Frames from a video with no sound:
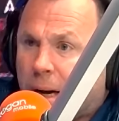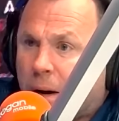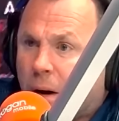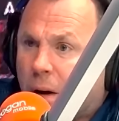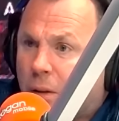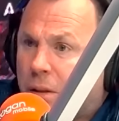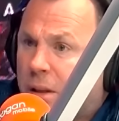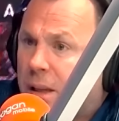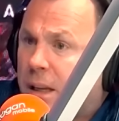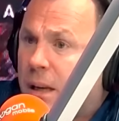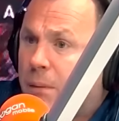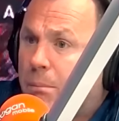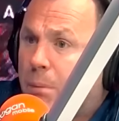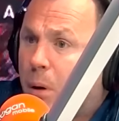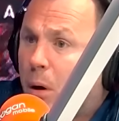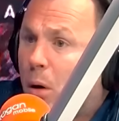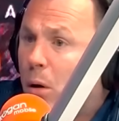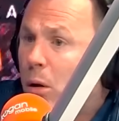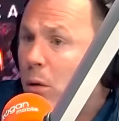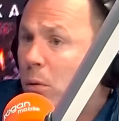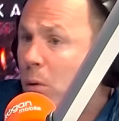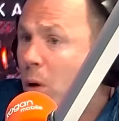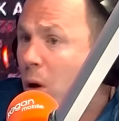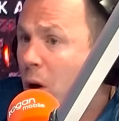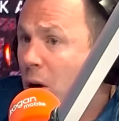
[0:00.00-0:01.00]
I think he
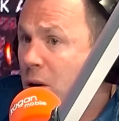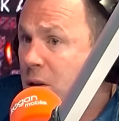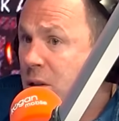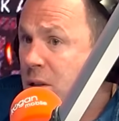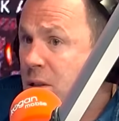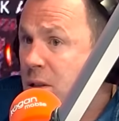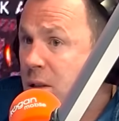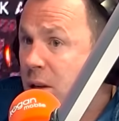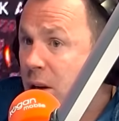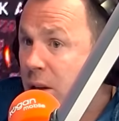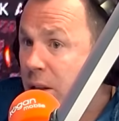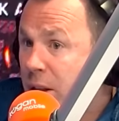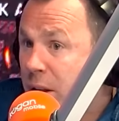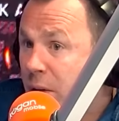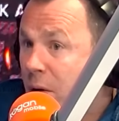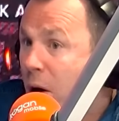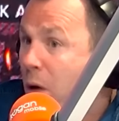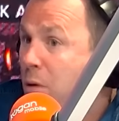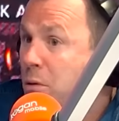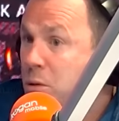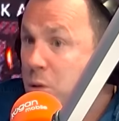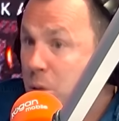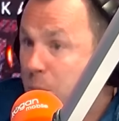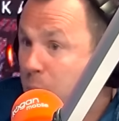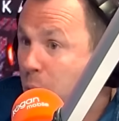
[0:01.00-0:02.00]
polarises
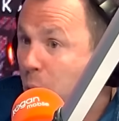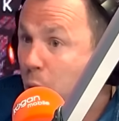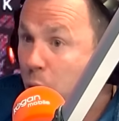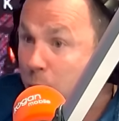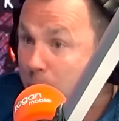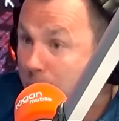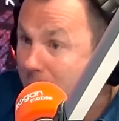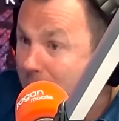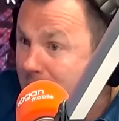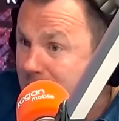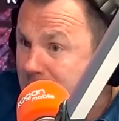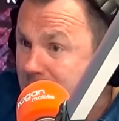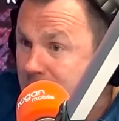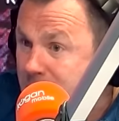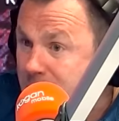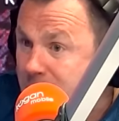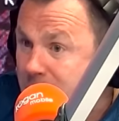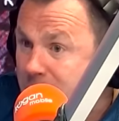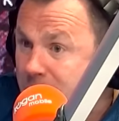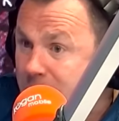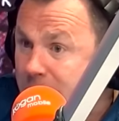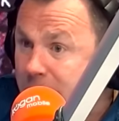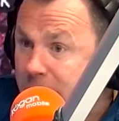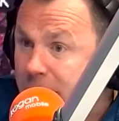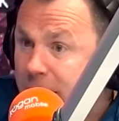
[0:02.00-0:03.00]
their own supporter
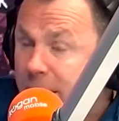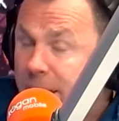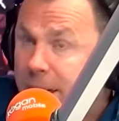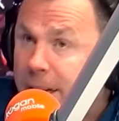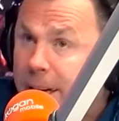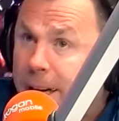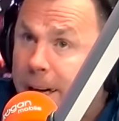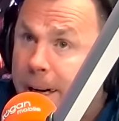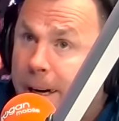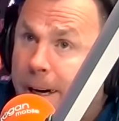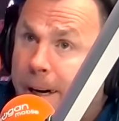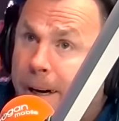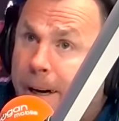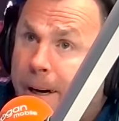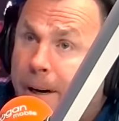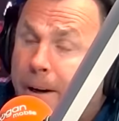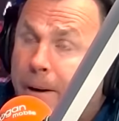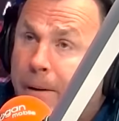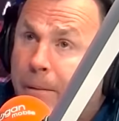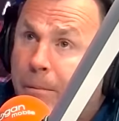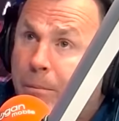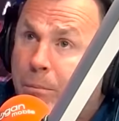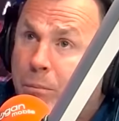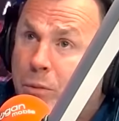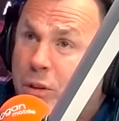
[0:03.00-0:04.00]
base.
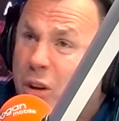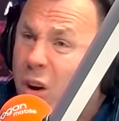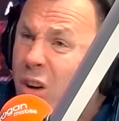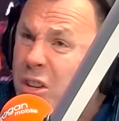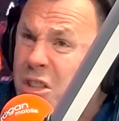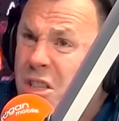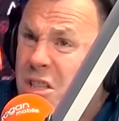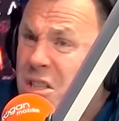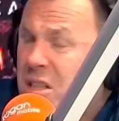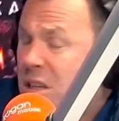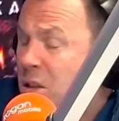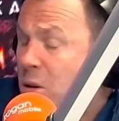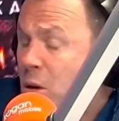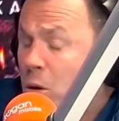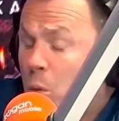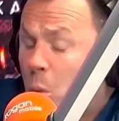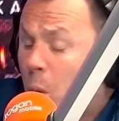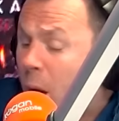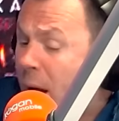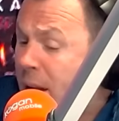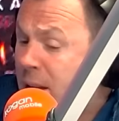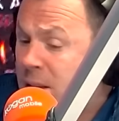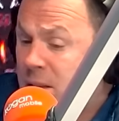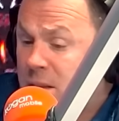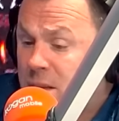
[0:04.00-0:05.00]
So I just said
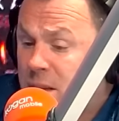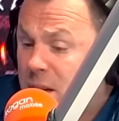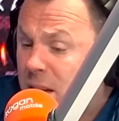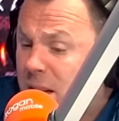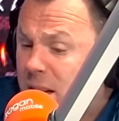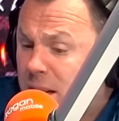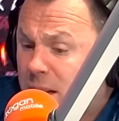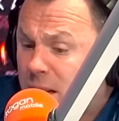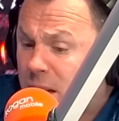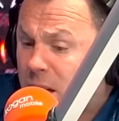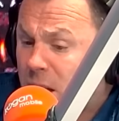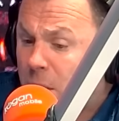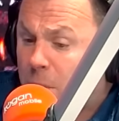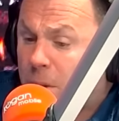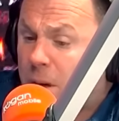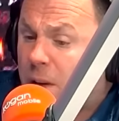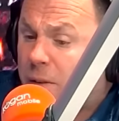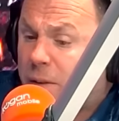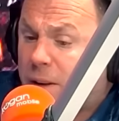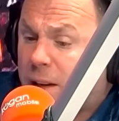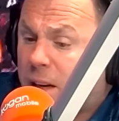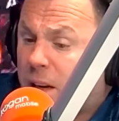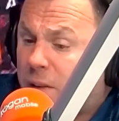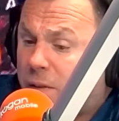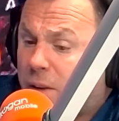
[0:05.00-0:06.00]
a wait and see. I
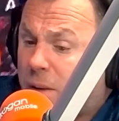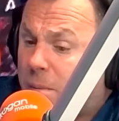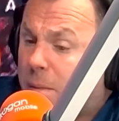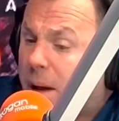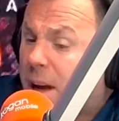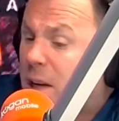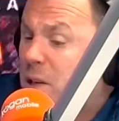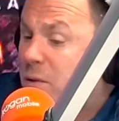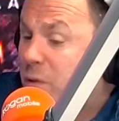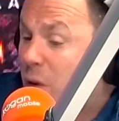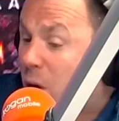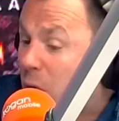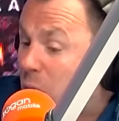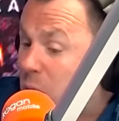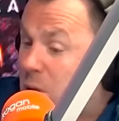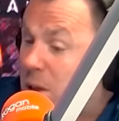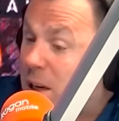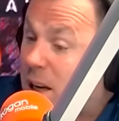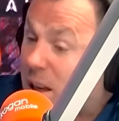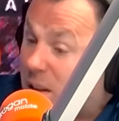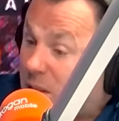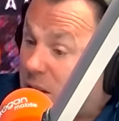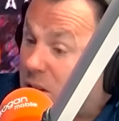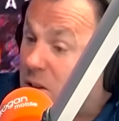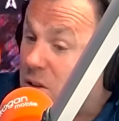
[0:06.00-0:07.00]
mean, if he makes
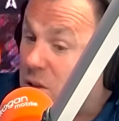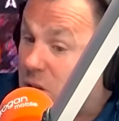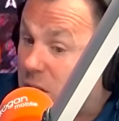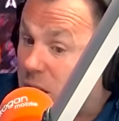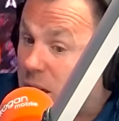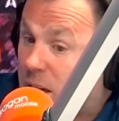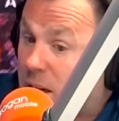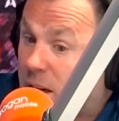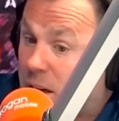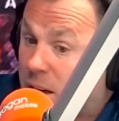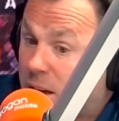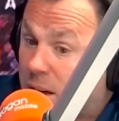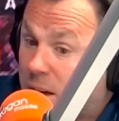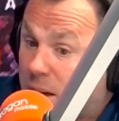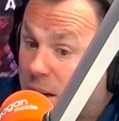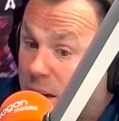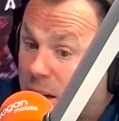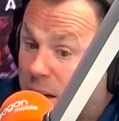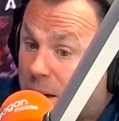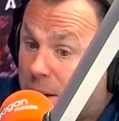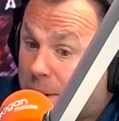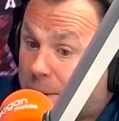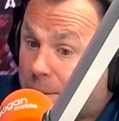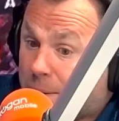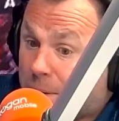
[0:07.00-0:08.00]
finals again this year,
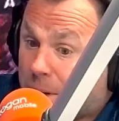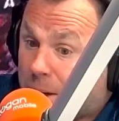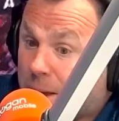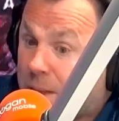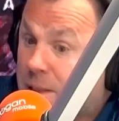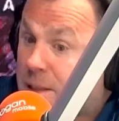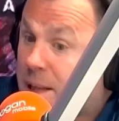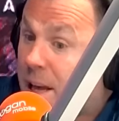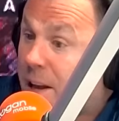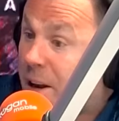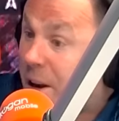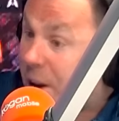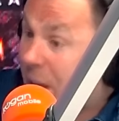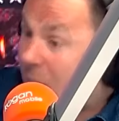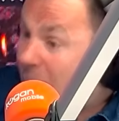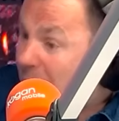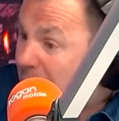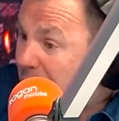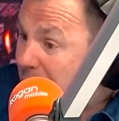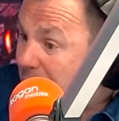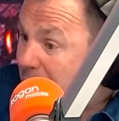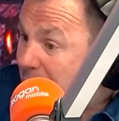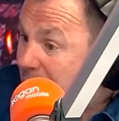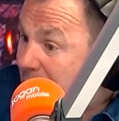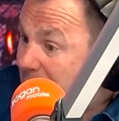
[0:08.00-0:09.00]
is that
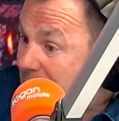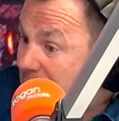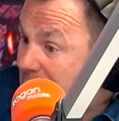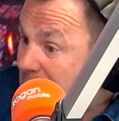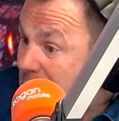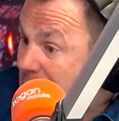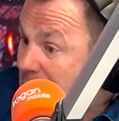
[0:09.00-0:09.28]
enough?